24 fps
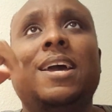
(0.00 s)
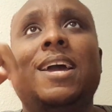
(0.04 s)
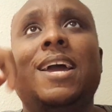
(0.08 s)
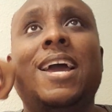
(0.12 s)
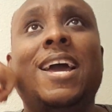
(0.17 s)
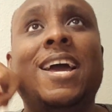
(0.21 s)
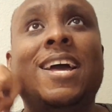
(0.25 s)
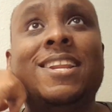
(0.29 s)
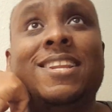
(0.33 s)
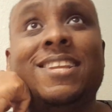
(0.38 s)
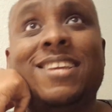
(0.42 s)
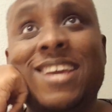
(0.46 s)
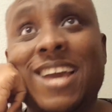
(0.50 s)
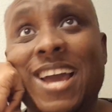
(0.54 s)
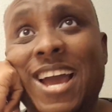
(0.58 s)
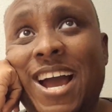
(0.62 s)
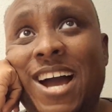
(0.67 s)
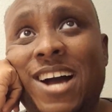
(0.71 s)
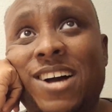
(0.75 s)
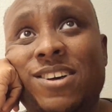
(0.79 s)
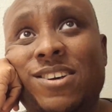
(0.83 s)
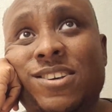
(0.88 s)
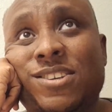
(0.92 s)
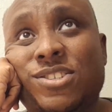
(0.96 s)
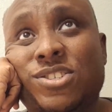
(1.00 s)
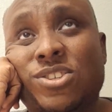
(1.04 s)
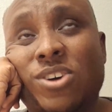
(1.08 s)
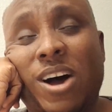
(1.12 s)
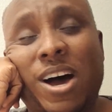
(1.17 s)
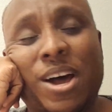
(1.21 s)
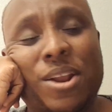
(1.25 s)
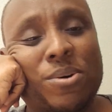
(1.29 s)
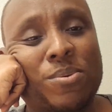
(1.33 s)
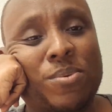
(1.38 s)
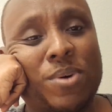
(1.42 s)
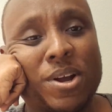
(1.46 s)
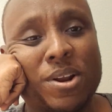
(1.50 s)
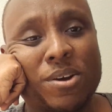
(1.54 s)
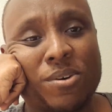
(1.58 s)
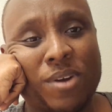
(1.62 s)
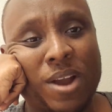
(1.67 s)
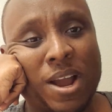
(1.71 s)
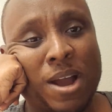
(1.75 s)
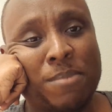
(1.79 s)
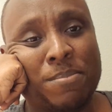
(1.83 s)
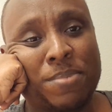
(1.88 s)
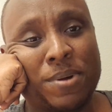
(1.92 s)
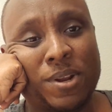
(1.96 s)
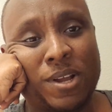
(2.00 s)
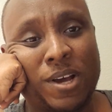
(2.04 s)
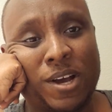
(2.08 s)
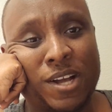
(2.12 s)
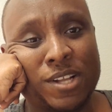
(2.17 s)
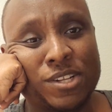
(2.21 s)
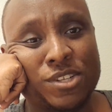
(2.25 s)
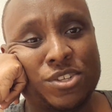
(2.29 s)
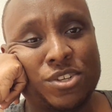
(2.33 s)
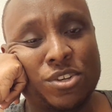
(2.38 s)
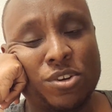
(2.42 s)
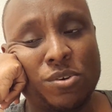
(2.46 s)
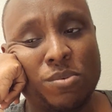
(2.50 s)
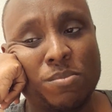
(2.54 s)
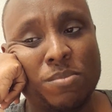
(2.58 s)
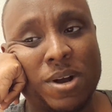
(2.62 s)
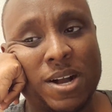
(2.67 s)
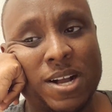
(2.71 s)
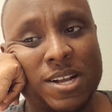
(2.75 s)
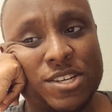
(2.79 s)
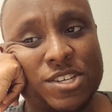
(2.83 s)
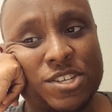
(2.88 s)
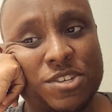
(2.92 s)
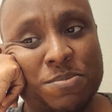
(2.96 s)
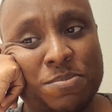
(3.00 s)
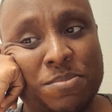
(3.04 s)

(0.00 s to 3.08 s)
and yeah, so I don't want to ramble on too much,